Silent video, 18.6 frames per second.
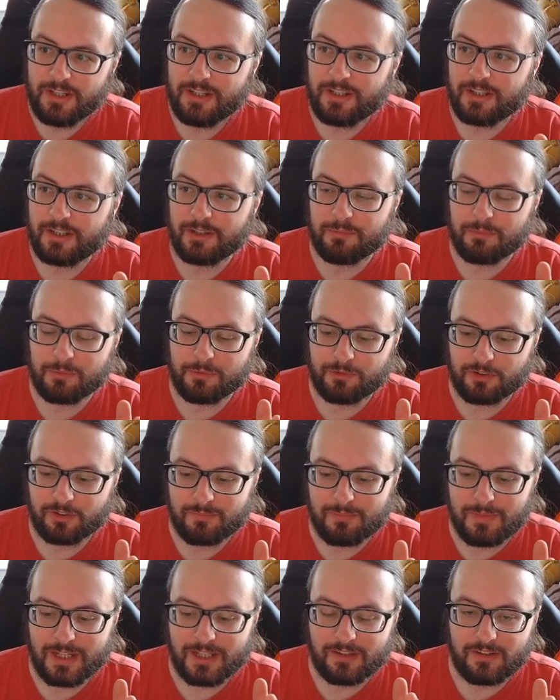it will just
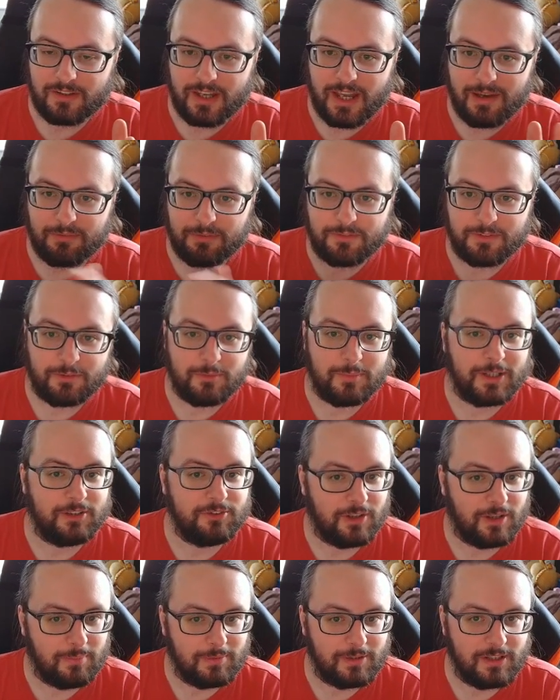mean that everything will be in
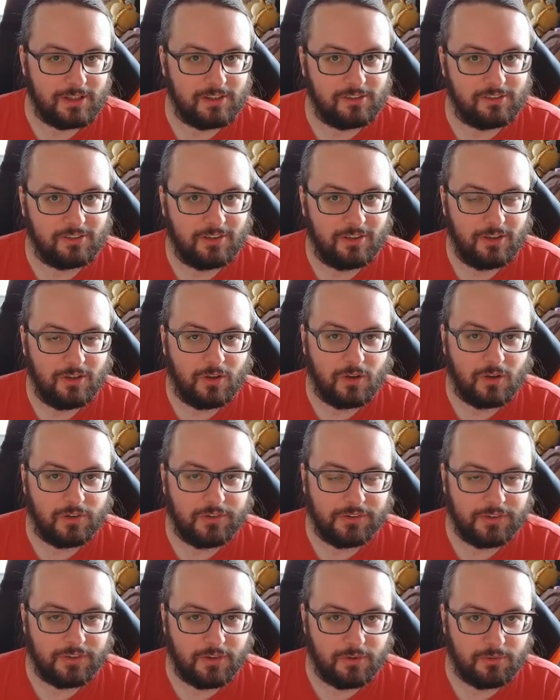Japanese
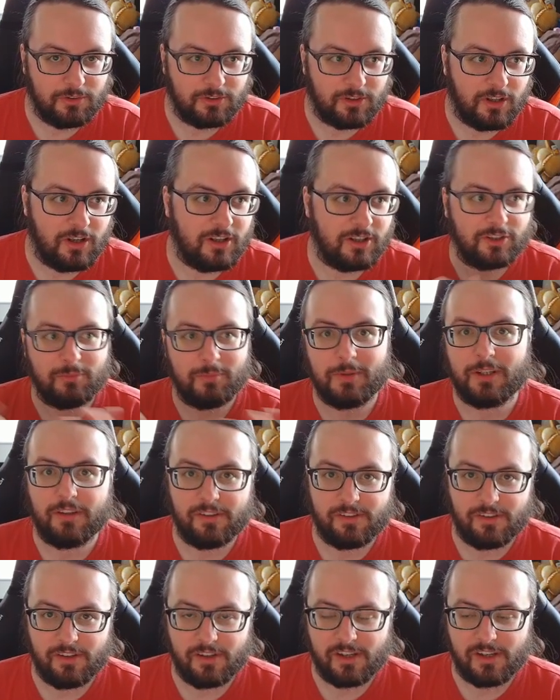on those cards
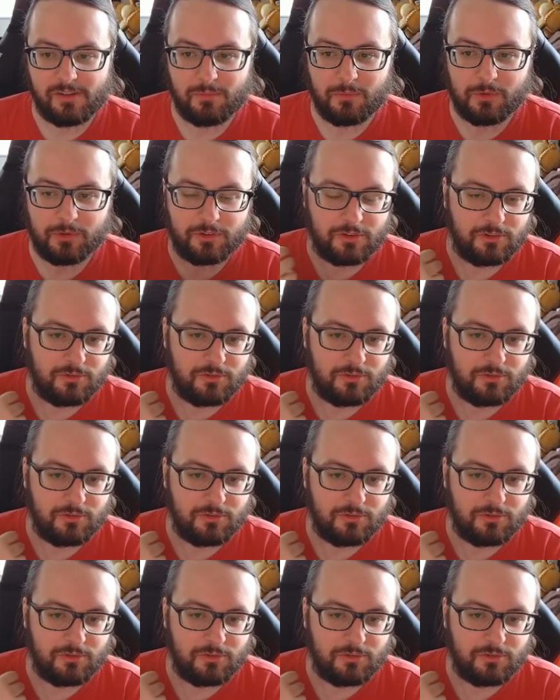because the what you